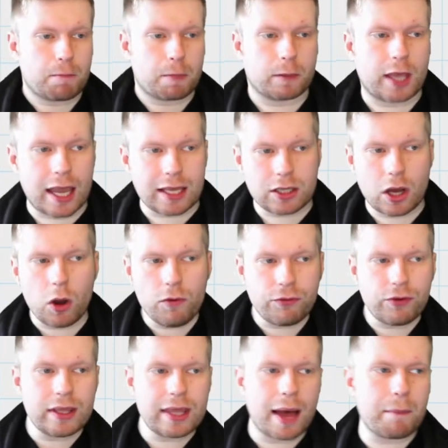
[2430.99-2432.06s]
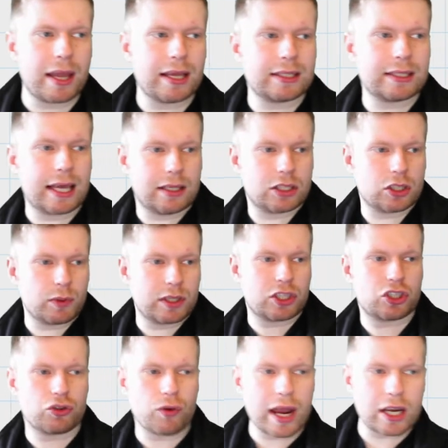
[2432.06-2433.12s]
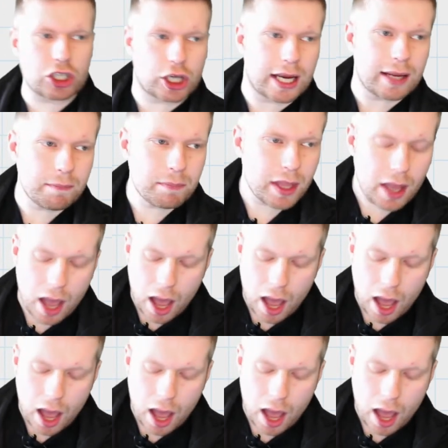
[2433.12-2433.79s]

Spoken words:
Okay, so hopefully that makes sense. So with stretching,